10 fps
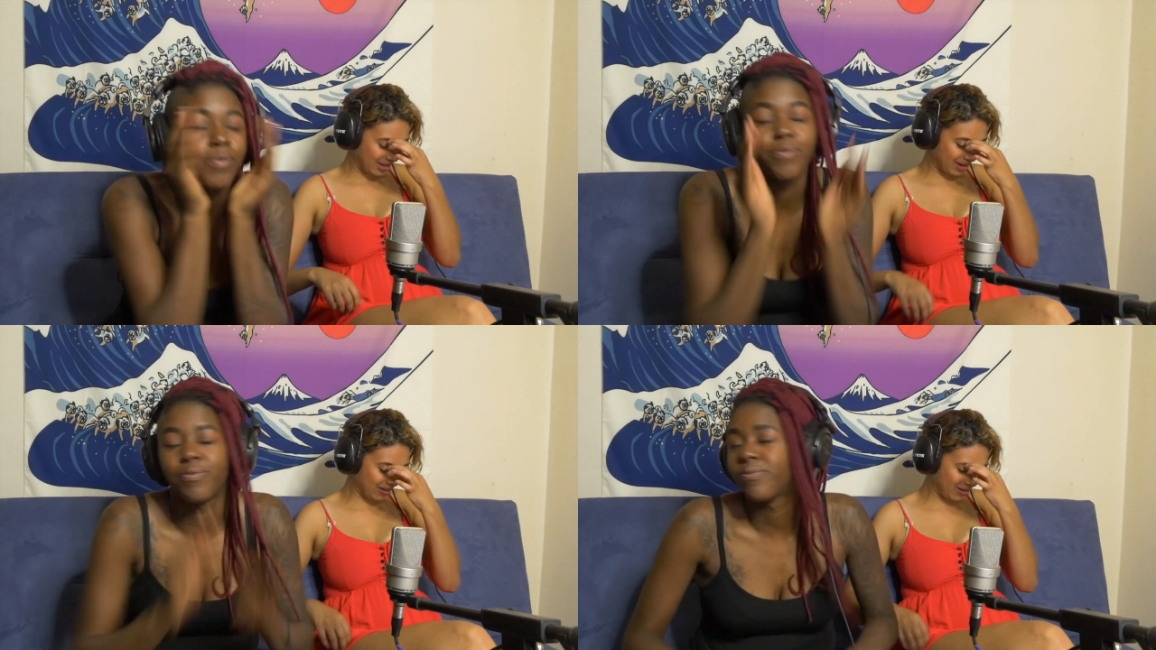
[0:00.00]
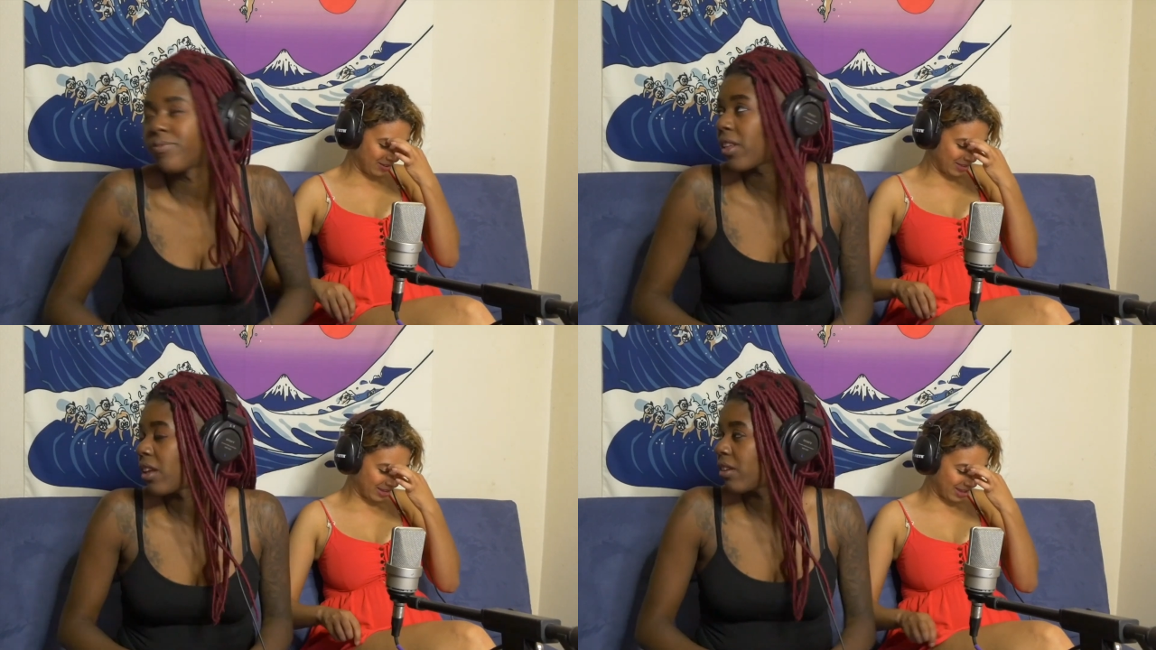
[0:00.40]
Speaker 1: I don't
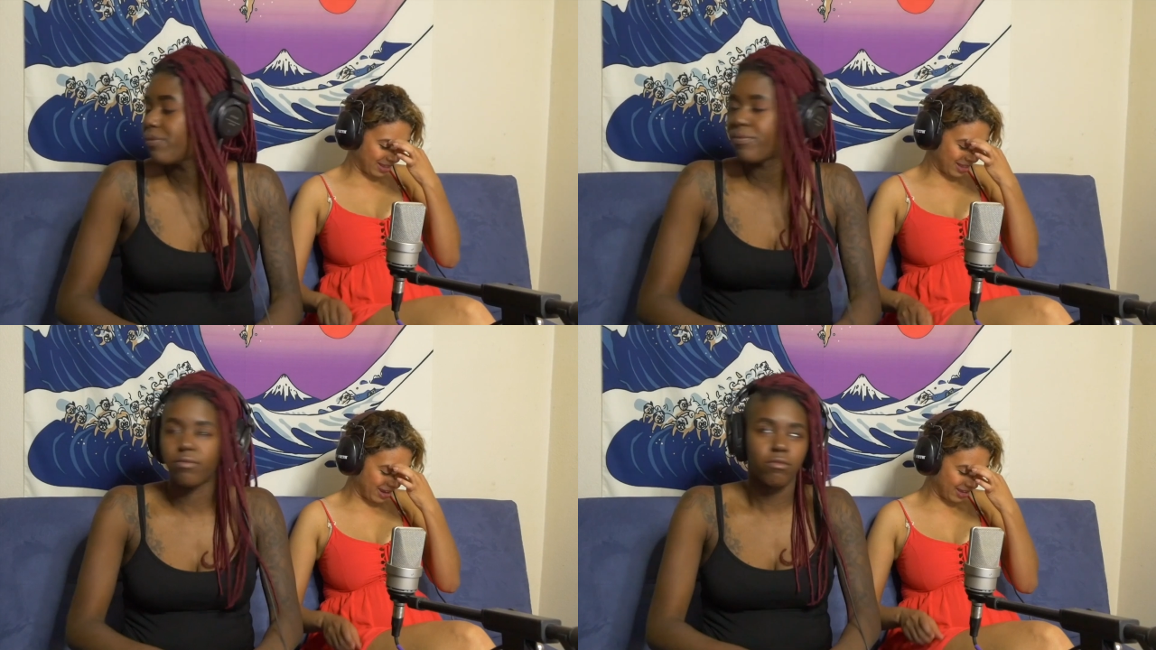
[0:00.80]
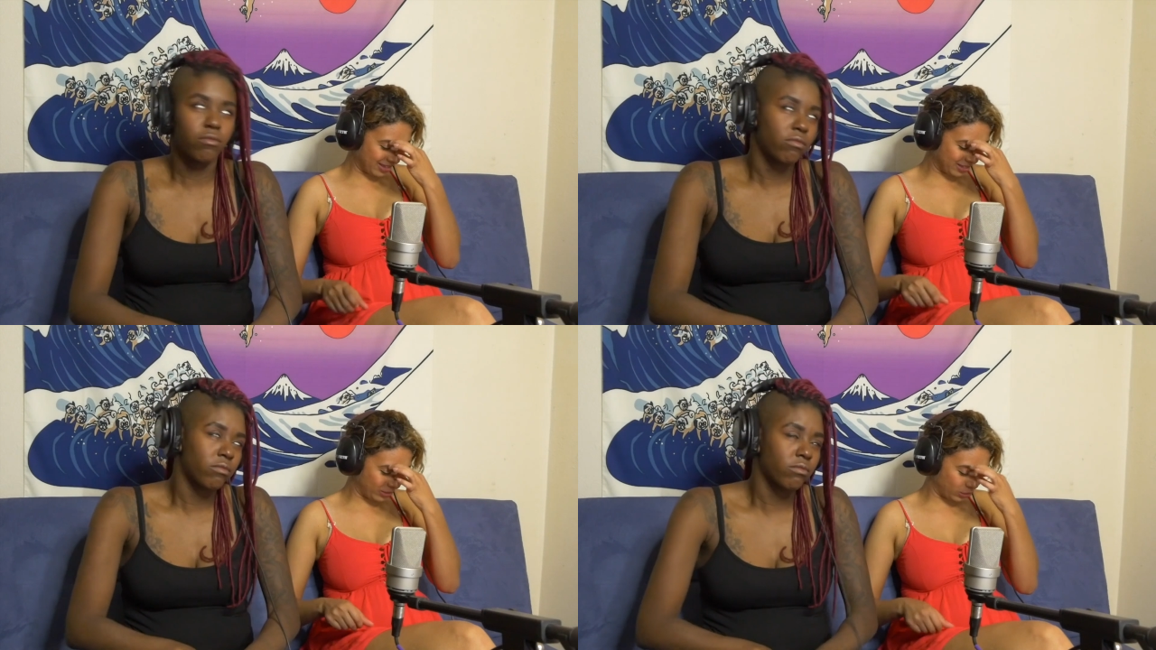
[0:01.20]
know. Like I like
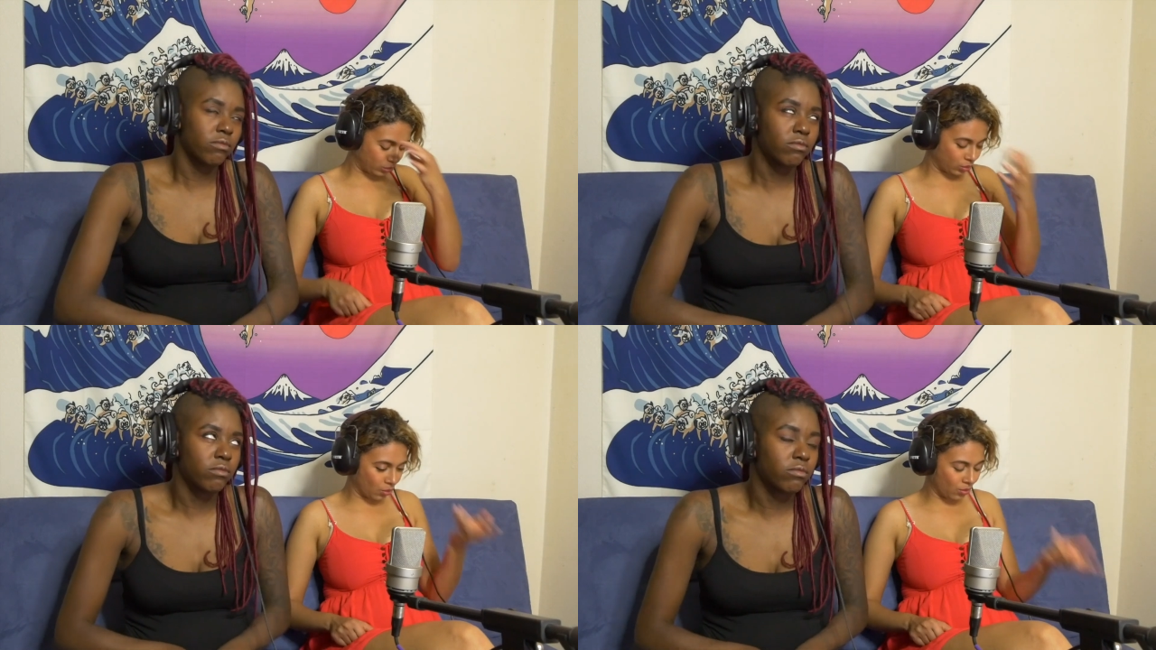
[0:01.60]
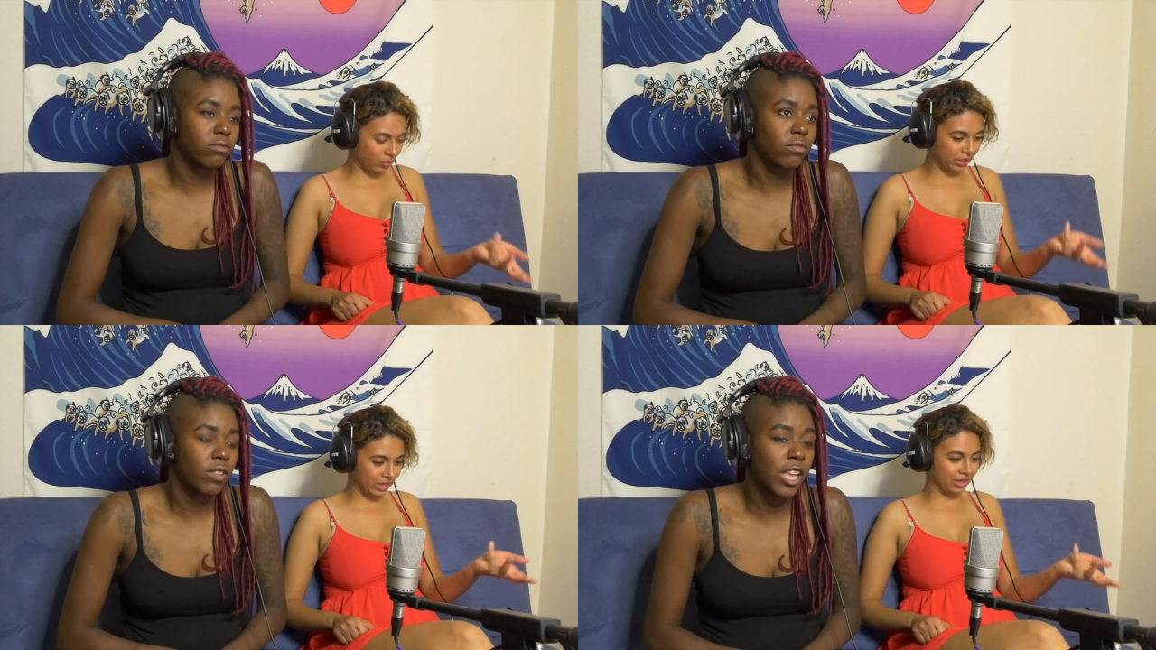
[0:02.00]
the
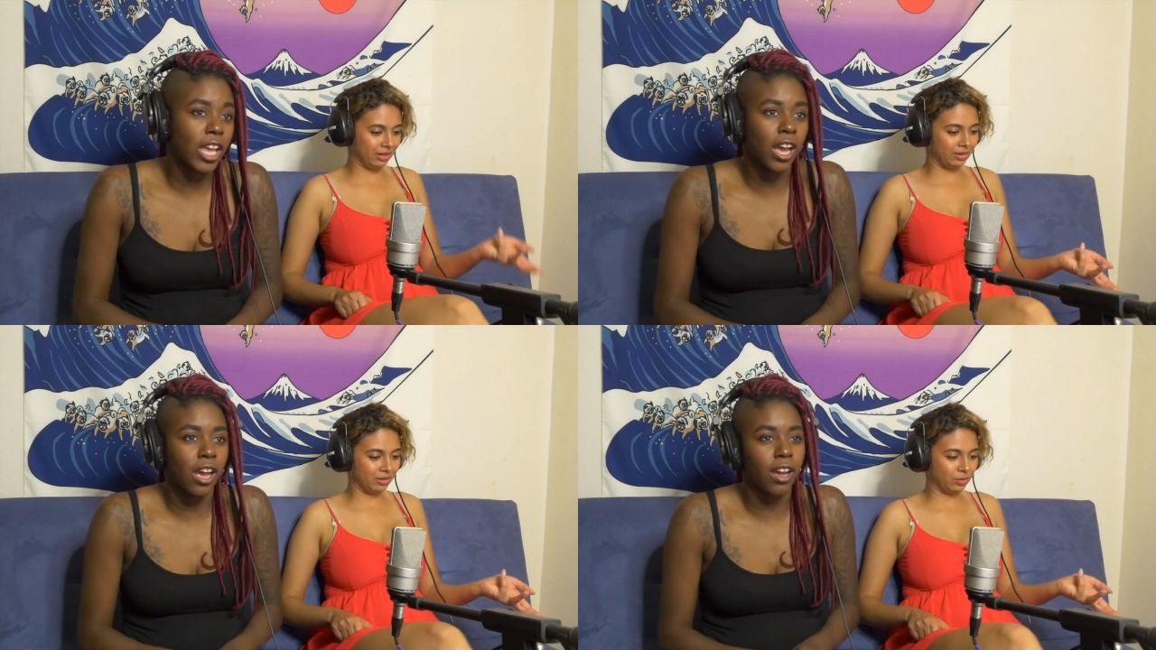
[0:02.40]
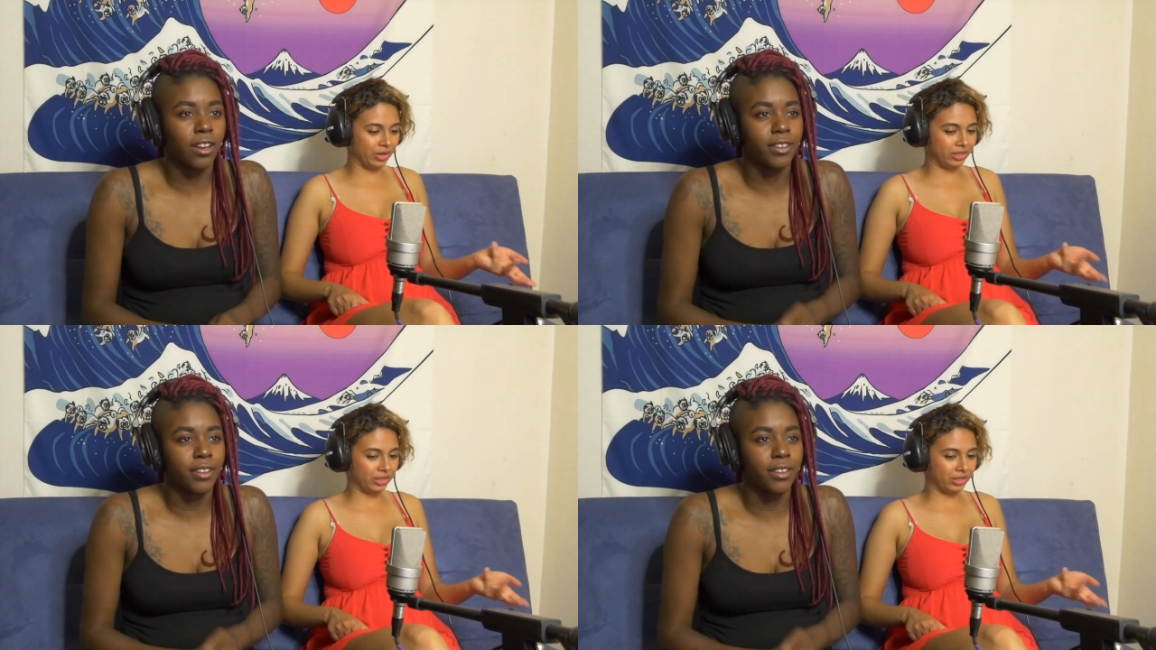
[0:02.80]
story yeah.